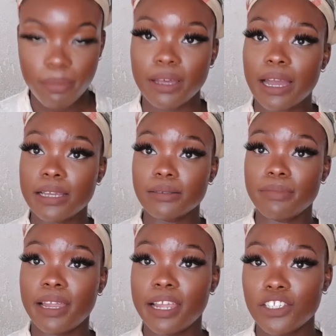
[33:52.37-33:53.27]
But guys,
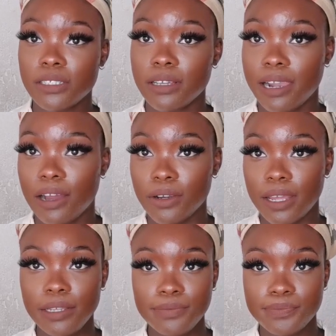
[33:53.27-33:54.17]
my lashes are loud,
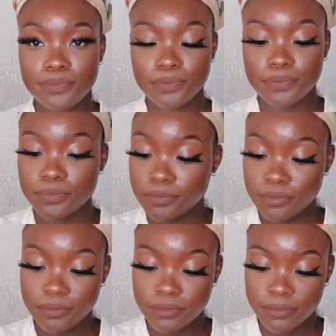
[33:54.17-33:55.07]
hey?
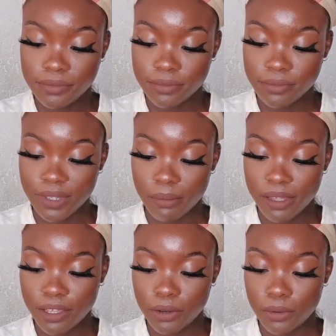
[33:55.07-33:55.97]
They're
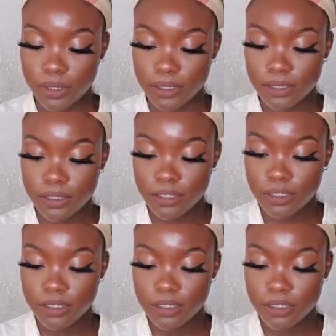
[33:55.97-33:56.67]
making noise.